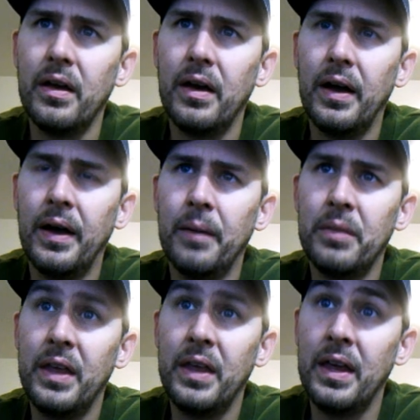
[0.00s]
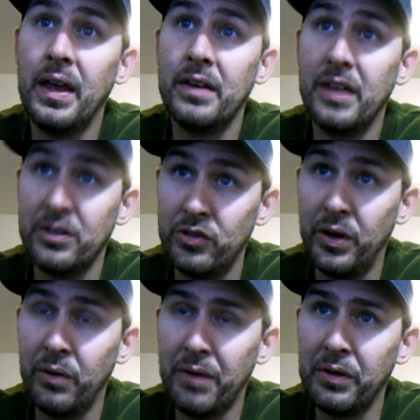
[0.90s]
the Industrial
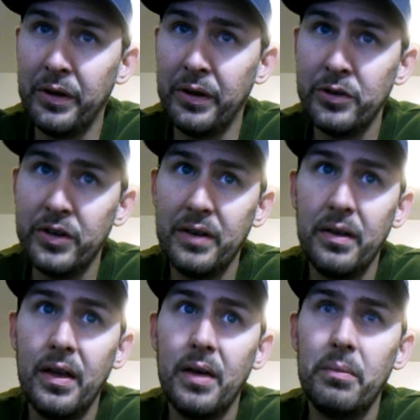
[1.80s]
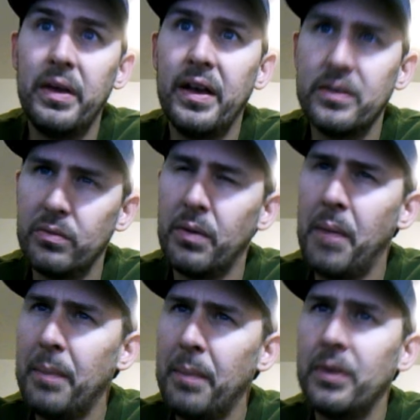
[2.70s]
Revolution. Because
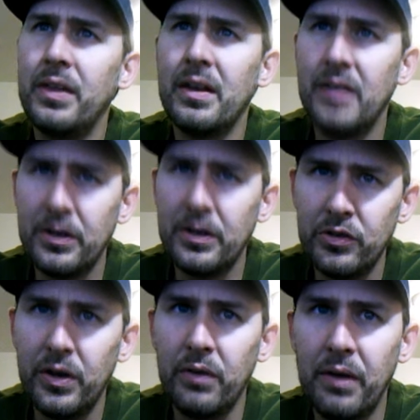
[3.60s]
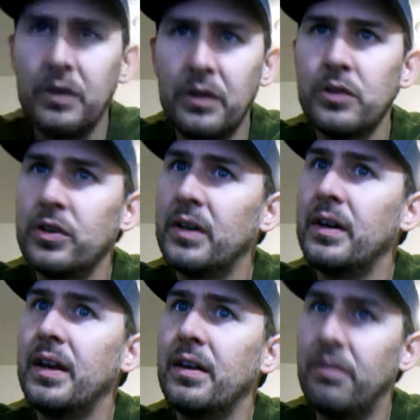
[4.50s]
remember, the Industrial Revolution
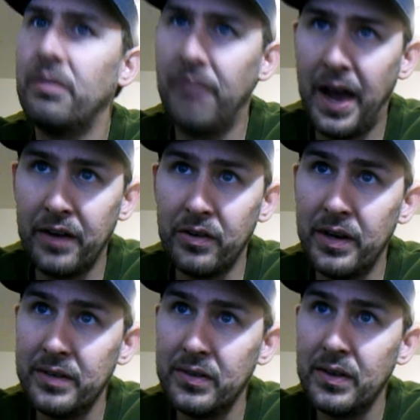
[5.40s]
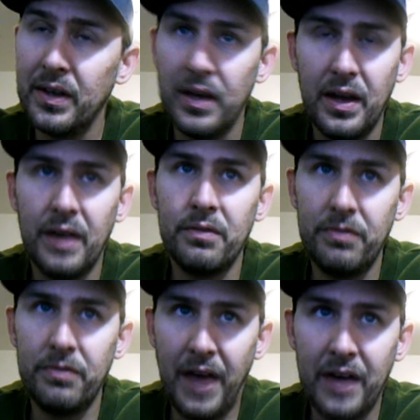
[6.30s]
needed factories, and
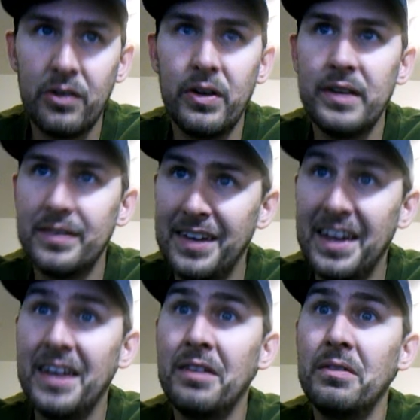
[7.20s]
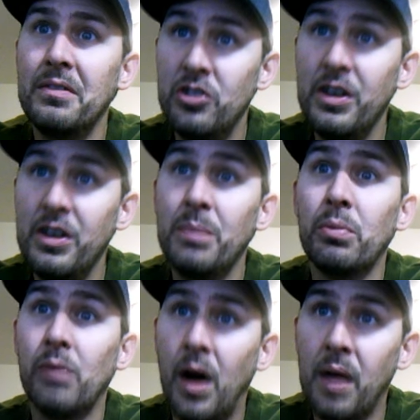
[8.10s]
factories need cheap
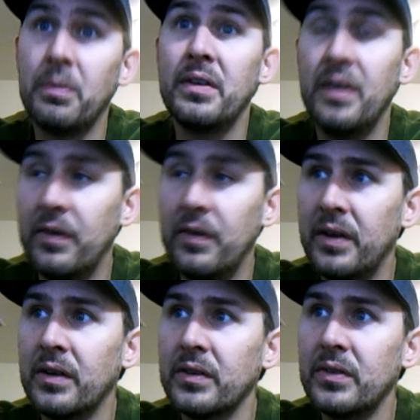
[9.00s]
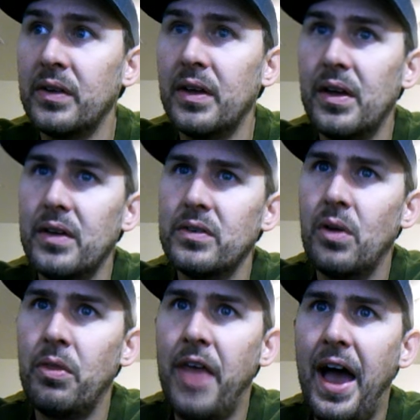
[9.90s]
raw materials. So
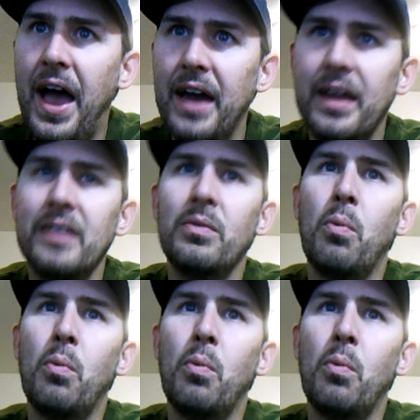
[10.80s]
that is